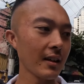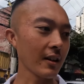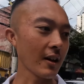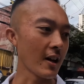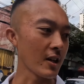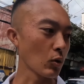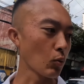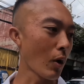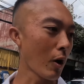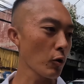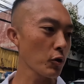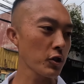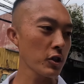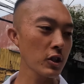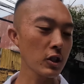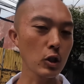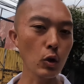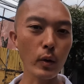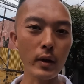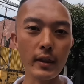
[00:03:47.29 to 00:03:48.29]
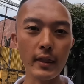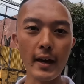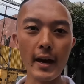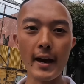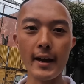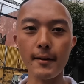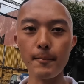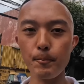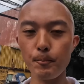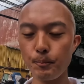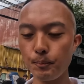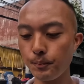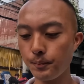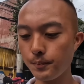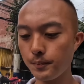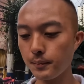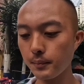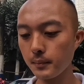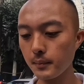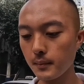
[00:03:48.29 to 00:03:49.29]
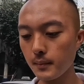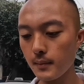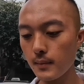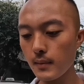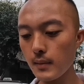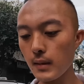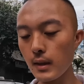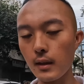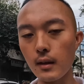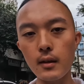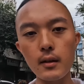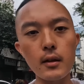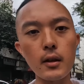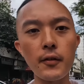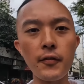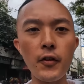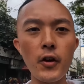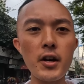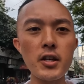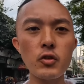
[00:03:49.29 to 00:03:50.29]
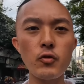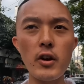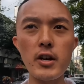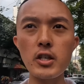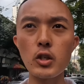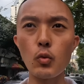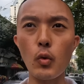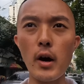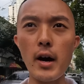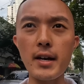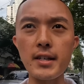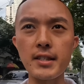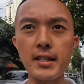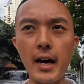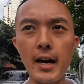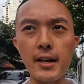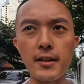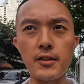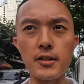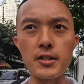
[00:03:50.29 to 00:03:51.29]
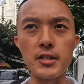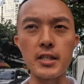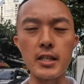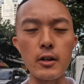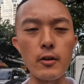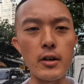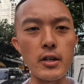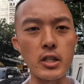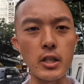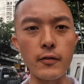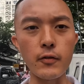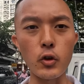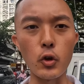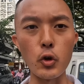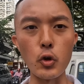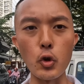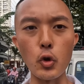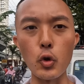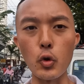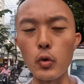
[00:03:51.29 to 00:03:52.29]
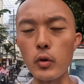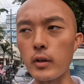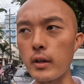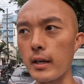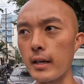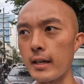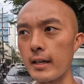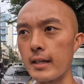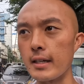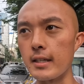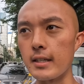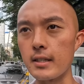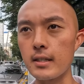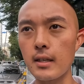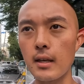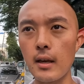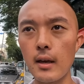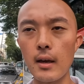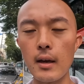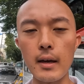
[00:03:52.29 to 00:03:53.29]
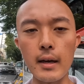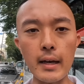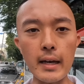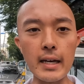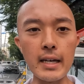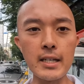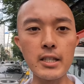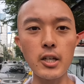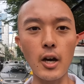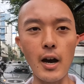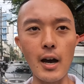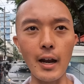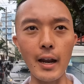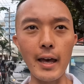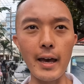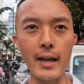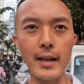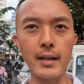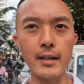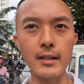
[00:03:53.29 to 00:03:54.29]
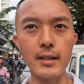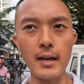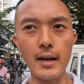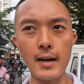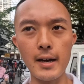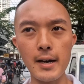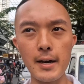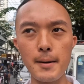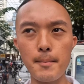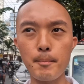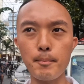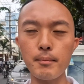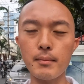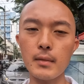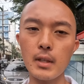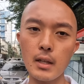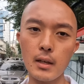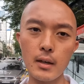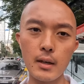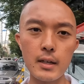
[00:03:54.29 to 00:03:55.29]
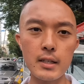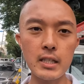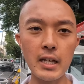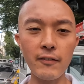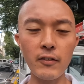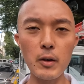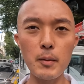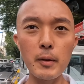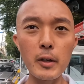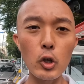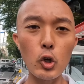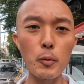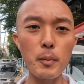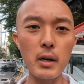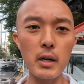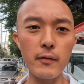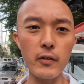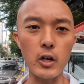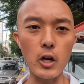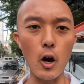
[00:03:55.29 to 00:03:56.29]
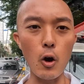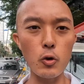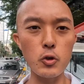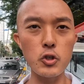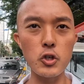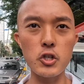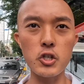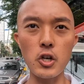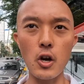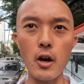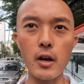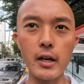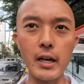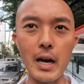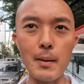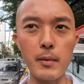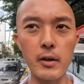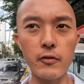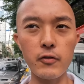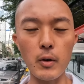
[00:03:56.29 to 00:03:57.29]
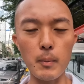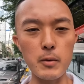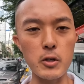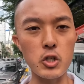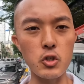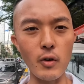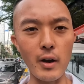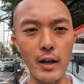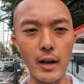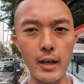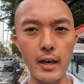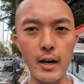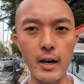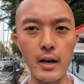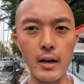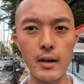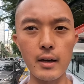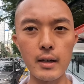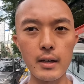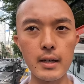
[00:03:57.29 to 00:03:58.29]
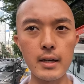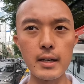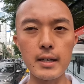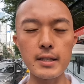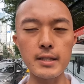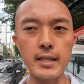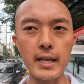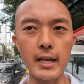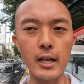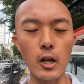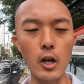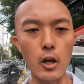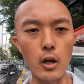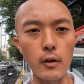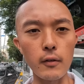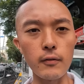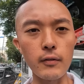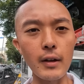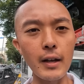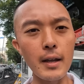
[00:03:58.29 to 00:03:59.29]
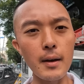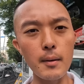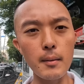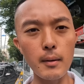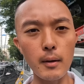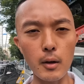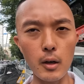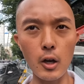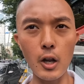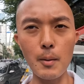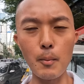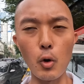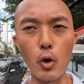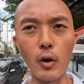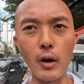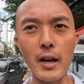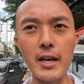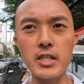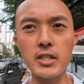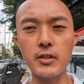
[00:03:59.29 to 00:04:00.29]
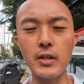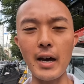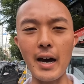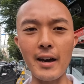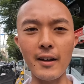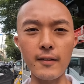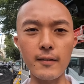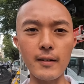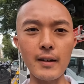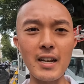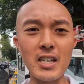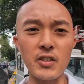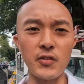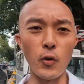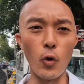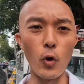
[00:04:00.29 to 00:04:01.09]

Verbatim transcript: Guys, while she's doing that, the first reason why I started this series, if you're new, is in Thailand, definitely a little bit of a culture shock coming from Australia, seeing a lot more less